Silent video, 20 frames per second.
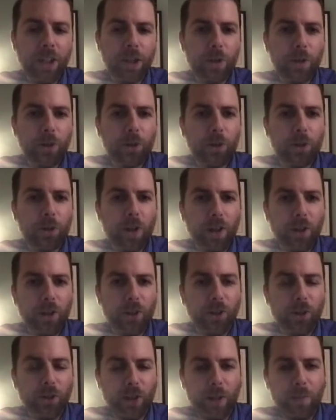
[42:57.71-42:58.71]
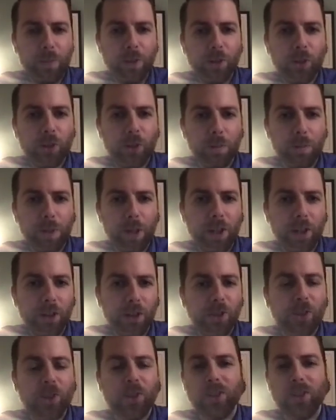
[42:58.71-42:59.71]
crisscrosses. I miss the
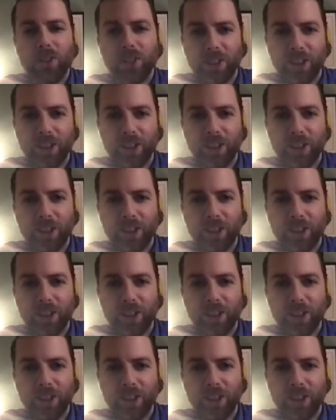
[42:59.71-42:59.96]
bus.